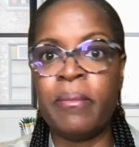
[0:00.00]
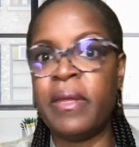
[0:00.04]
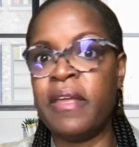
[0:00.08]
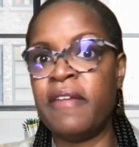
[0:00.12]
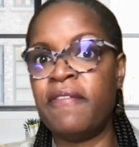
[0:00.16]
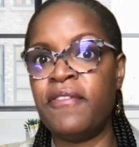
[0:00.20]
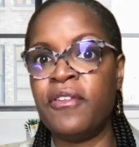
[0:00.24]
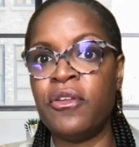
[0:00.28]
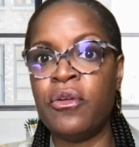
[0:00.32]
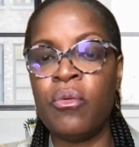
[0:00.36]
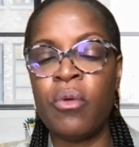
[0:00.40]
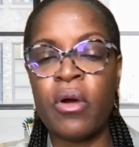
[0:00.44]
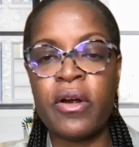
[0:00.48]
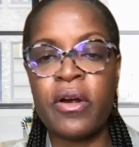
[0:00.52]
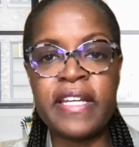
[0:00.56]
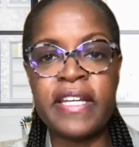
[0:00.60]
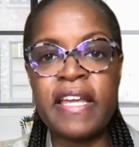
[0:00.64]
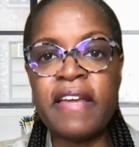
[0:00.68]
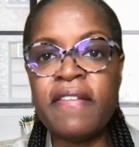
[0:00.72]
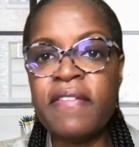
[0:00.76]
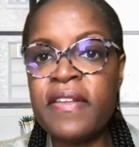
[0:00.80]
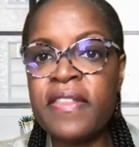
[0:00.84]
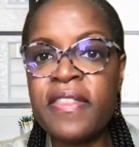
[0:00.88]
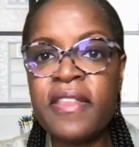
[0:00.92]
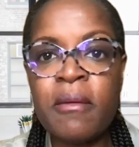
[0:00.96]
If you are
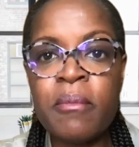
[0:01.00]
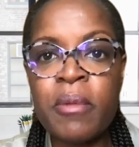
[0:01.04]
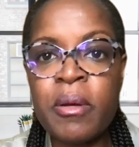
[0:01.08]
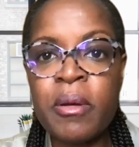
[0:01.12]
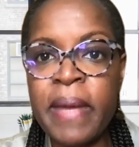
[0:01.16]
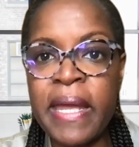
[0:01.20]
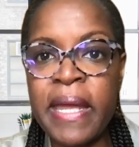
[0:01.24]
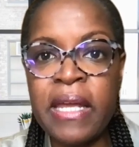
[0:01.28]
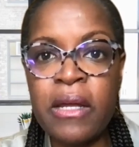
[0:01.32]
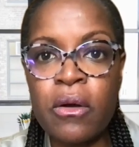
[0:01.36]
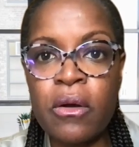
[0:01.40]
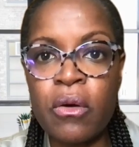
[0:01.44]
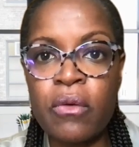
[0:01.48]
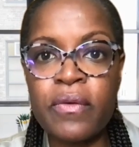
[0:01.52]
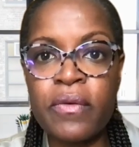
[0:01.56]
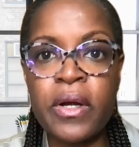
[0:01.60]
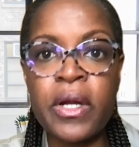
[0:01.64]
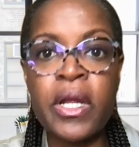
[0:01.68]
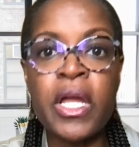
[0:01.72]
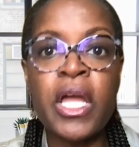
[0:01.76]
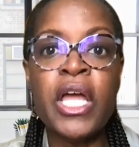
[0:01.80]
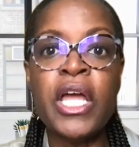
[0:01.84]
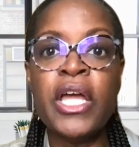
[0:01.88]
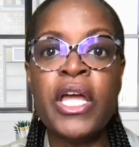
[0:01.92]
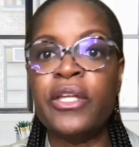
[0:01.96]
giving them a makeover,
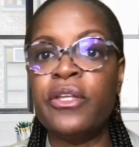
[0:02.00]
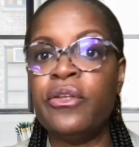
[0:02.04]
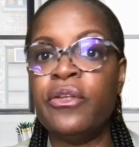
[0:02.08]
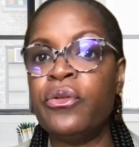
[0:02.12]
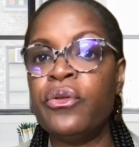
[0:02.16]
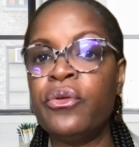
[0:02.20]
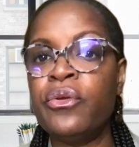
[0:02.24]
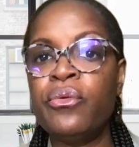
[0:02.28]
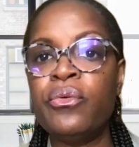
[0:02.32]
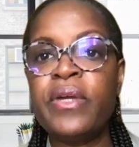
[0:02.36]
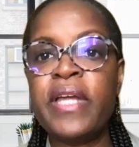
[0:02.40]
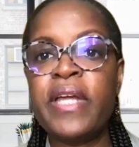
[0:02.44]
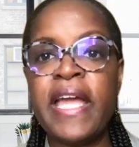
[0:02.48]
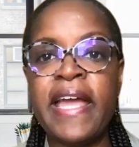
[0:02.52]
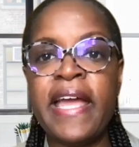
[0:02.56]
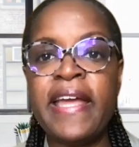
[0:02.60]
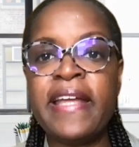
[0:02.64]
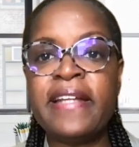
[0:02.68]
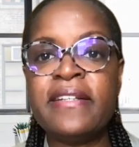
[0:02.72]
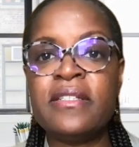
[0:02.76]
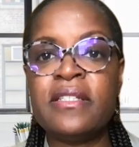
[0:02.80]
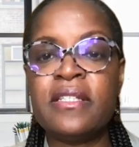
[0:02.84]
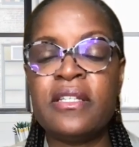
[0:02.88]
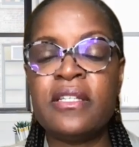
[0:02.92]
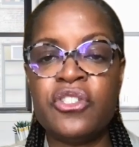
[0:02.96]
you
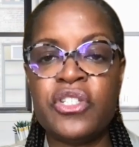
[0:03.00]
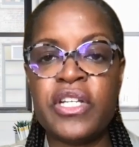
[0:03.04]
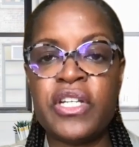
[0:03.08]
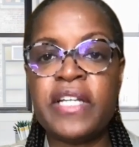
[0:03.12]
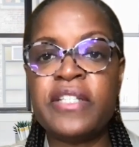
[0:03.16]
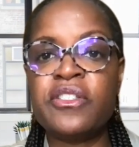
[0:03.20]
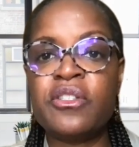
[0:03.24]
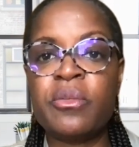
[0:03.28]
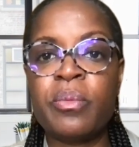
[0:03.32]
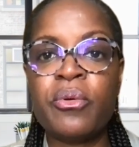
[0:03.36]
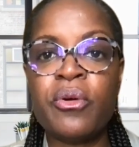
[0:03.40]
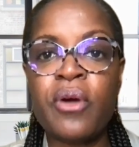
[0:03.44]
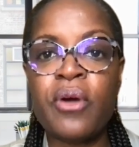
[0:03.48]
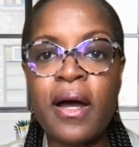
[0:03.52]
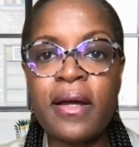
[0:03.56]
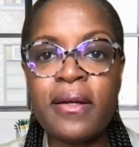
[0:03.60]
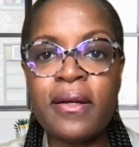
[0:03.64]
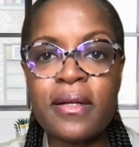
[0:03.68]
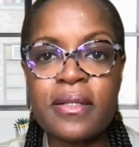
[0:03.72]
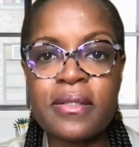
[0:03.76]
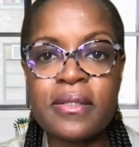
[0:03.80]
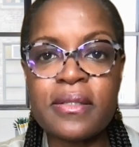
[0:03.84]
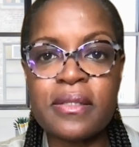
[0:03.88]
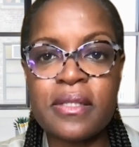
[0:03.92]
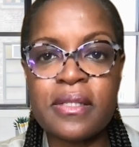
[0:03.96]
can suggest
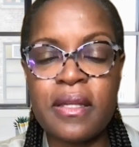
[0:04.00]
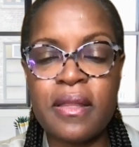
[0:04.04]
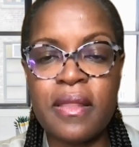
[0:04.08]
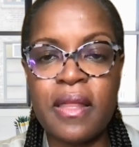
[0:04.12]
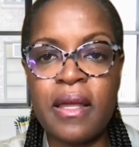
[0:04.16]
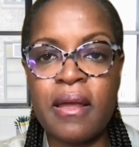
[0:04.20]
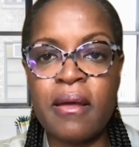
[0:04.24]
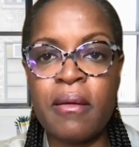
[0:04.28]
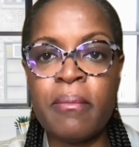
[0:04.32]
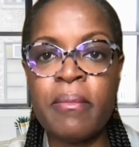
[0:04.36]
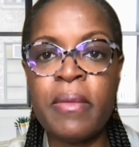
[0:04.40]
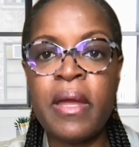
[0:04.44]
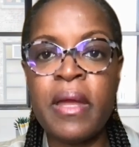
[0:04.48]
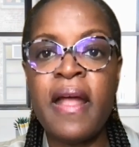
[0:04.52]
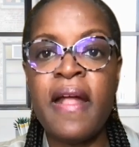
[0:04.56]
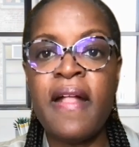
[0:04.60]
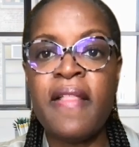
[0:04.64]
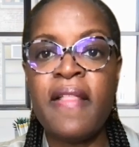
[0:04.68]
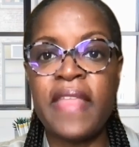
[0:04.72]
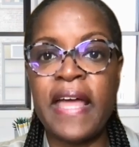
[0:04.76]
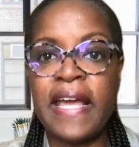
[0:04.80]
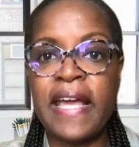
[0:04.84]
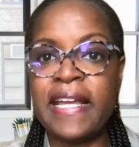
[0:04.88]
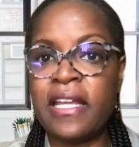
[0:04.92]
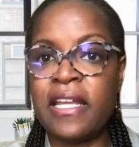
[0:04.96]
products to them
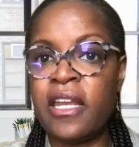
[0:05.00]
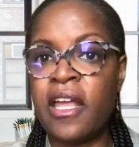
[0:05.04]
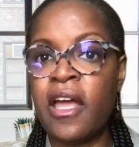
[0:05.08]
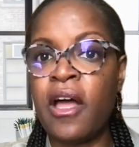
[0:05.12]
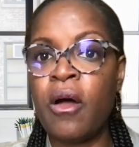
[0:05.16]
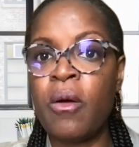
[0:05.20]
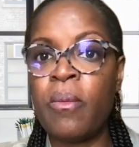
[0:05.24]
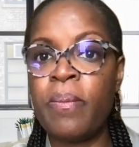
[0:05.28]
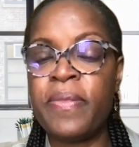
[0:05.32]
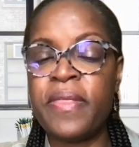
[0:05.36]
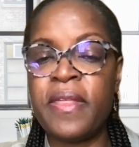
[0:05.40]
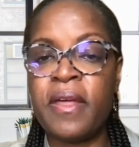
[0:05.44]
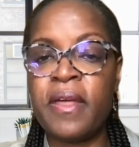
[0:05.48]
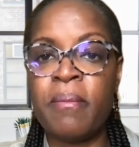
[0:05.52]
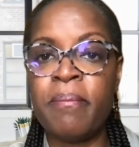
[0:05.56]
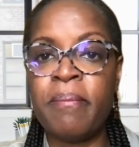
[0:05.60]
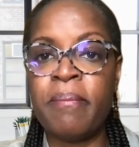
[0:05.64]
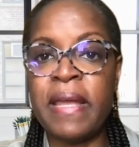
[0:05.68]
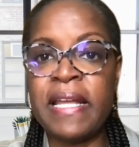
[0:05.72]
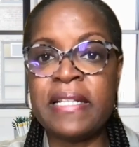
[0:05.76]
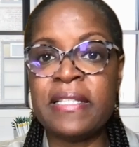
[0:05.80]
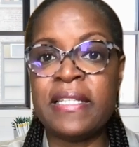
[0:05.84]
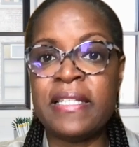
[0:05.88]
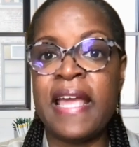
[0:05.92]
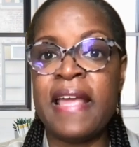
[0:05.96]
that can help them
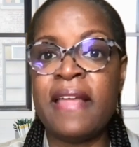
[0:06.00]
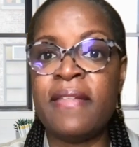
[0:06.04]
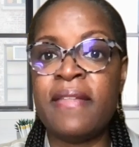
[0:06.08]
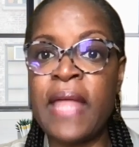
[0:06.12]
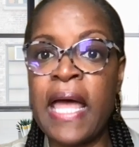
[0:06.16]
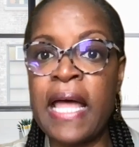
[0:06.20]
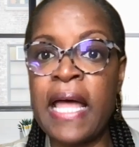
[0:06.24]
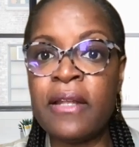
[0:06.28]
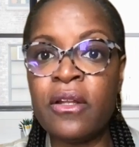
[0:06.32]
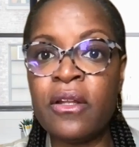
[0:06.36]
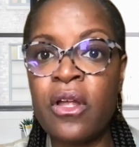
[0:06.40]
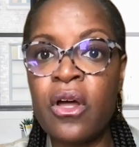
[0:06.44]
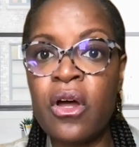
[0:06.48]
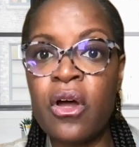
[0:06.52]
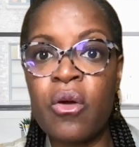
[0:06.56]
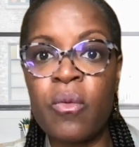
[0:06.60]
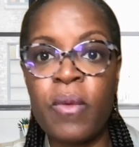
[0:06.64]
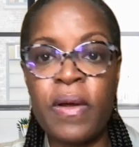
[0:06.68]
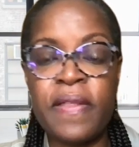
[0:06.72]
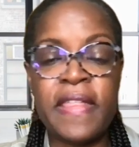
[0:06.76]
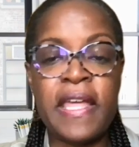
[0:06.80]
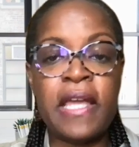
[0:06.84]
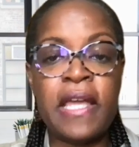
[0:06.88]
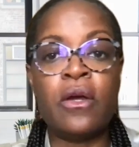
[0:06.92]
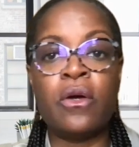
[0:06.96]
maintain that look
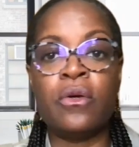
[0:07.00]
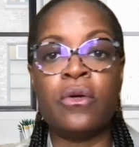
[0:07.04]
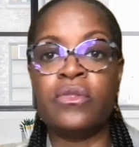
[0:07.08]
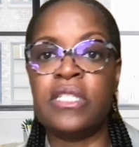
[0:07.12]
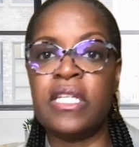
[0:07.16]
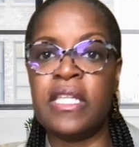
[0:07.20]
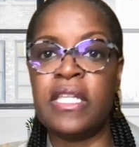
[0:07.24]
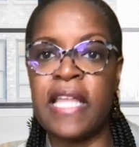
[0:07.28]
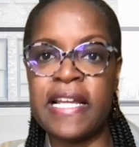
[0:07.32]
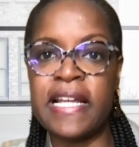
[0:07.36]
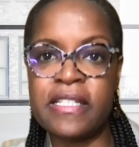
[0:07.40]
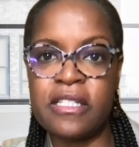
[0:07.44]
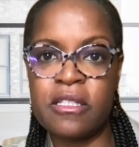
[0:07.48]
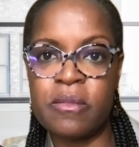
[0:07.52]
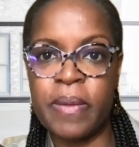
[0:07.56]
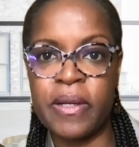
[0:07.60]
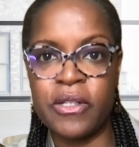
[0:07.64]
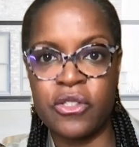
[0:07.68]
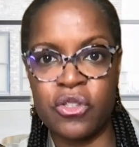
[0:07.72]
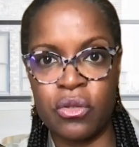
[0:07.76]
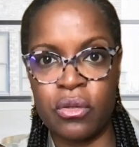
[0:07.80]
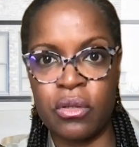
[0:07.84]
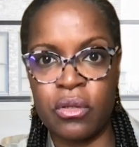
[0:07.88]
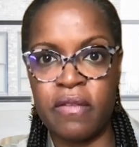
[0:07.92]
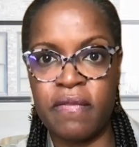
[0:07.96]
when they go to that
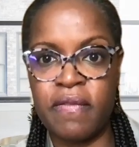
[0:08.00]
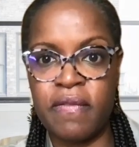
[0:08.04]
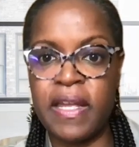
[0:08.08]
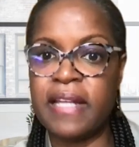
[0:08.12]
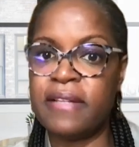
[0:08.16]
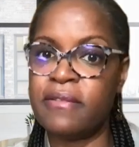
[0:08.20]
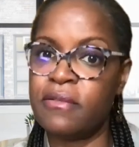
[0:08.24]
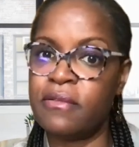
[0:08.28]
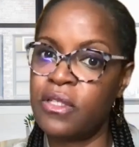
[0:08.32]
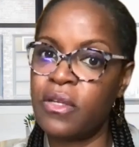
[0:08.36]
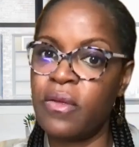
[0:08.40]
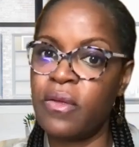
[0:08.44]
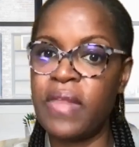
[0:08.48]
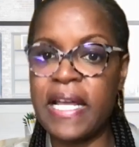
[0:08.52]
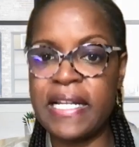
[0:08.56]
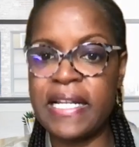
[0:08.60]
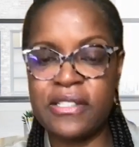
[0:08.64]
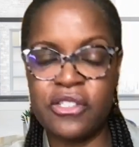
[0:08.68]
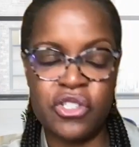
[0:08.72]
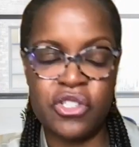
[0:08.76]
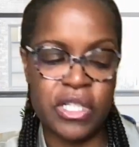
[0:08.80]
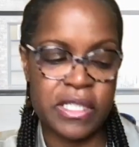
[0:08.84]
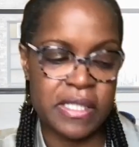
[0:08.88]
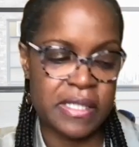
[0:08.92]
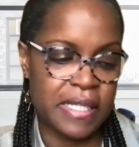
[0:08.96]
special event. So
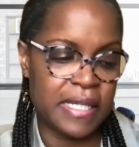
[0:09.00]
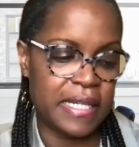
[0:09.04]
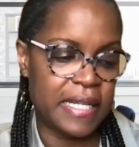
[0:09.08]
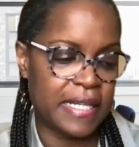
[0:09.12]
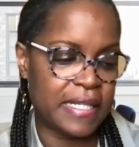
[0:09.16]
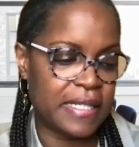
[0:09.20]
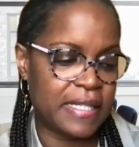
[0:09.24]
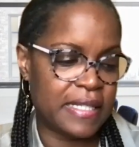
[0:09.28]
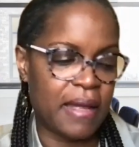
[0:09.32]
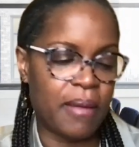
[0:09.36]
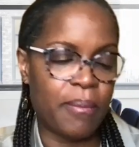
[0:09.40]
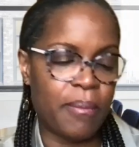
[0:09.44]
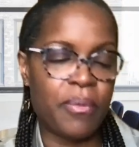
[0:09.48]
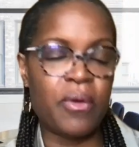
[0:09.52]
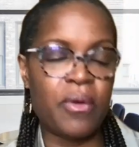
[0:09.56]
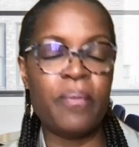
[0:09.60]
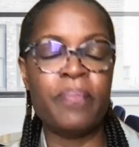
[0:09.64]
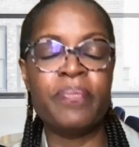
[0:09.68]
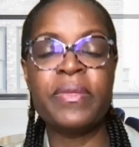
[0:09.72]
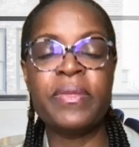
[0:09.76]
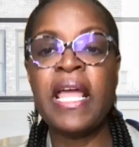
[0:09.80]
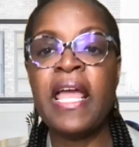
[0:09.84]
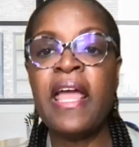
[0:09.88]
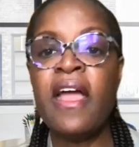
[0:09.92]
that's just an example.